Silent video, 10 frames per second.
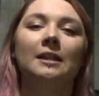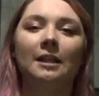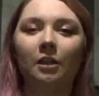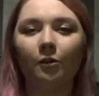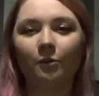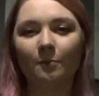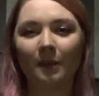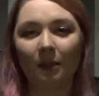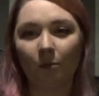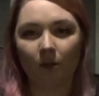he knows which
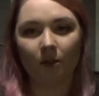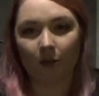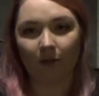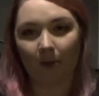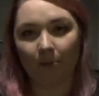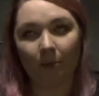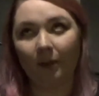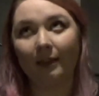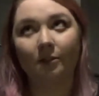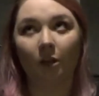bit he wants to grab, but
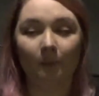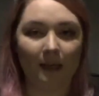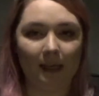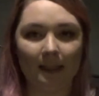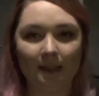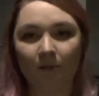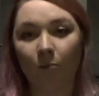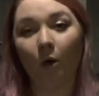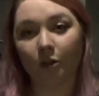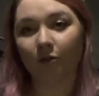that's not the bit he
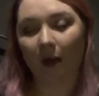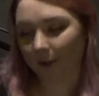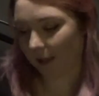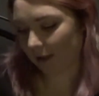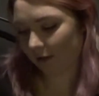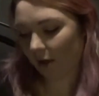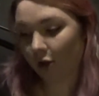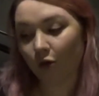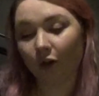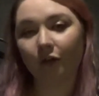was grabbing at a
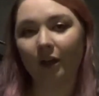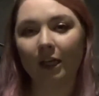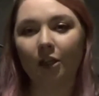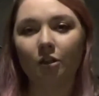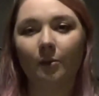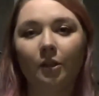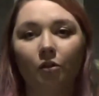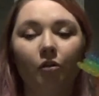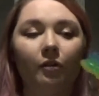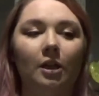younger age. So at a
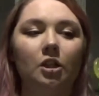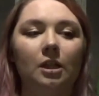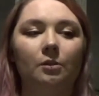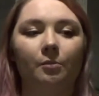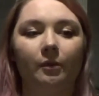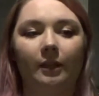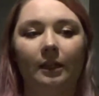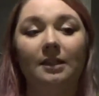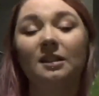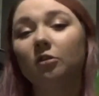younger age these are
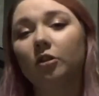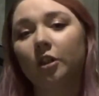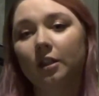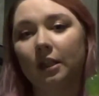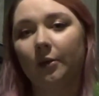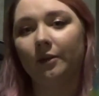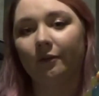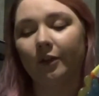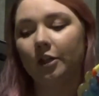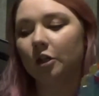brilliant. Still good because they go in the
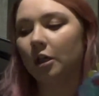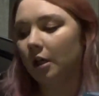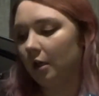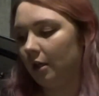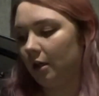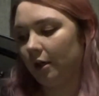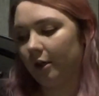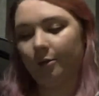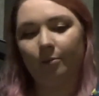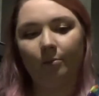fridge,
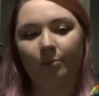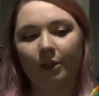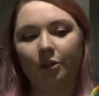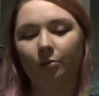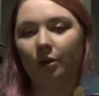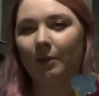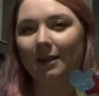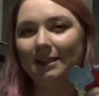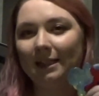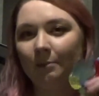but I do worry about
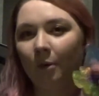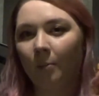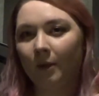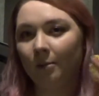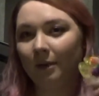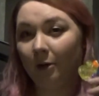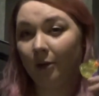his teeth popping them now